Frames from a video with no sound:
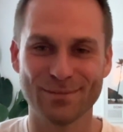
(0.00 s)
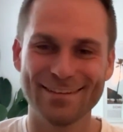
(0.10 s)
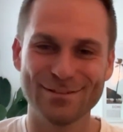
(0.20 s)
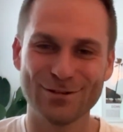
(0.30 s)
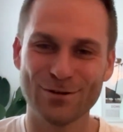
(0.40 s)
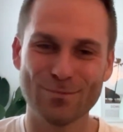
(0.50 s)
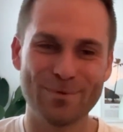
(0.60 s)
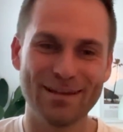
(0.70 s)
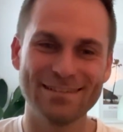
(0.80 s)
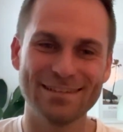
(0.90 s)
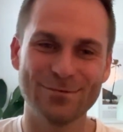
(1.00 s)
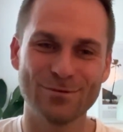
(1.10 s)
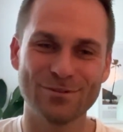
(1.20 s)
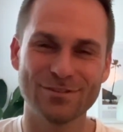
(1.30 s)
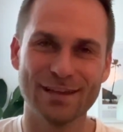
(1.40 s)
So basically
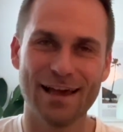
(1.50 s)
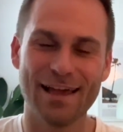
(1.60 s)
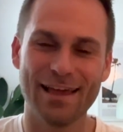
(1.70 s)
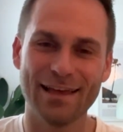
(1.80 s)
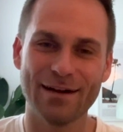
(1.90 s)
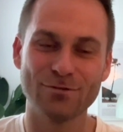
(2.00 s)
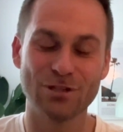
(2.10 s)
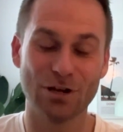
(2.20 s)
I was